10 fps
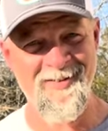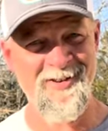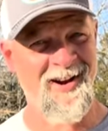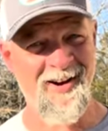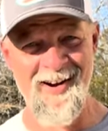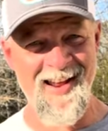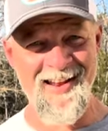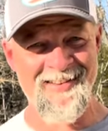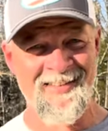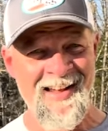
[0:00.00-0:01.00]
and here it
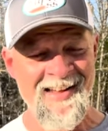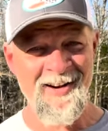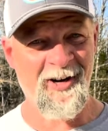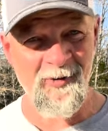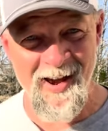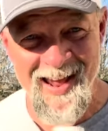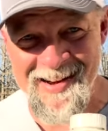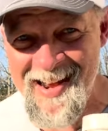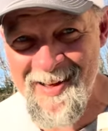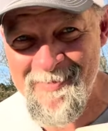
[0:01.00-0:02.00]
is, go ahead
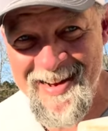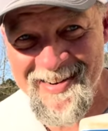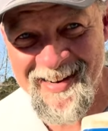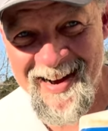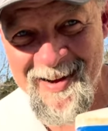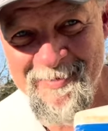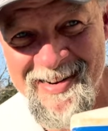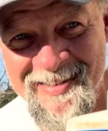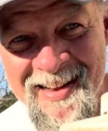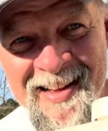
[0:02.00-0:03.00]
and hit me in the
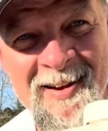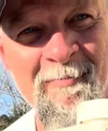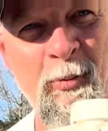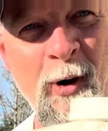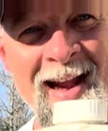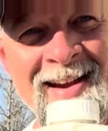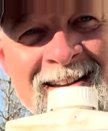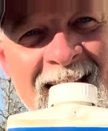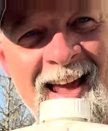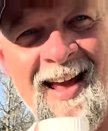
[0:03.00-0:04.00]
comments,
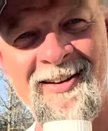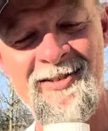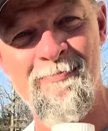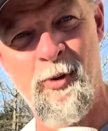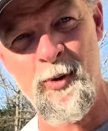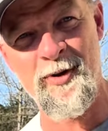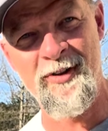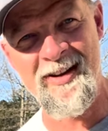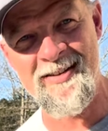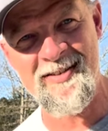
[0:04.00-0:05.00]
Brand X
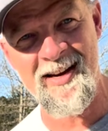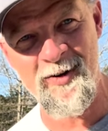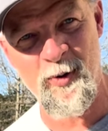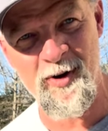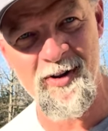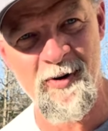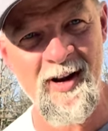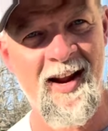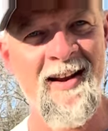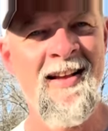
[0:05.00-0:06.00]
boiled linseed oil.
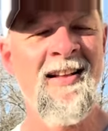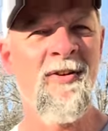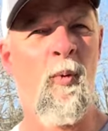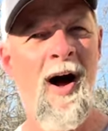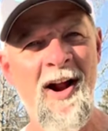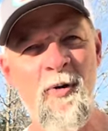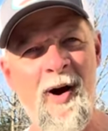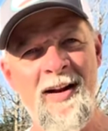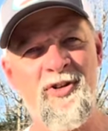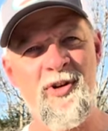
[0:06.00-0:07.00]
Okay, why do
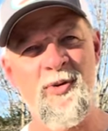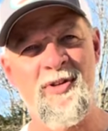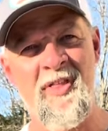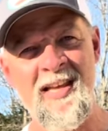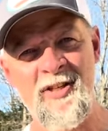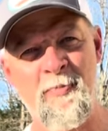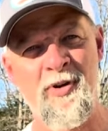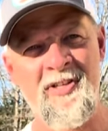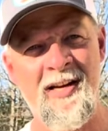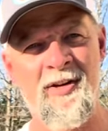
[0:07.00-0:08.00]
I choose this
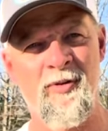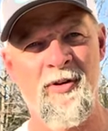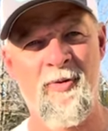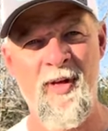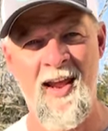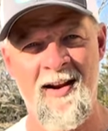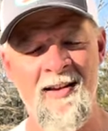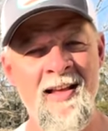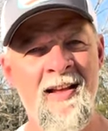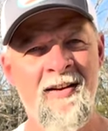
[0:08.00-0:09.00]
particular thing?
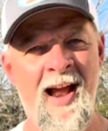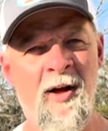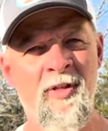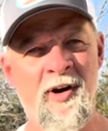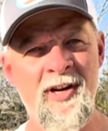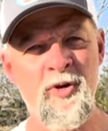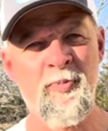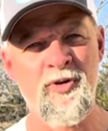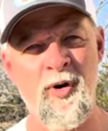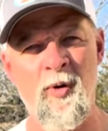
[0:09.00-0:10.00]
Now, there is
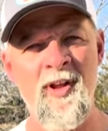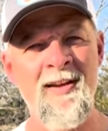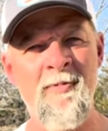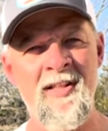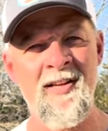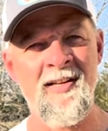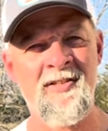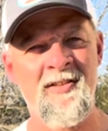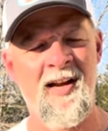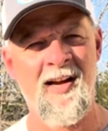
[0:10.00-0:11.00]
petroleum in
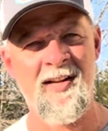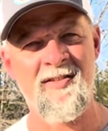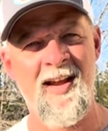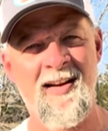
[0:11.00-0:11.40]
this. It's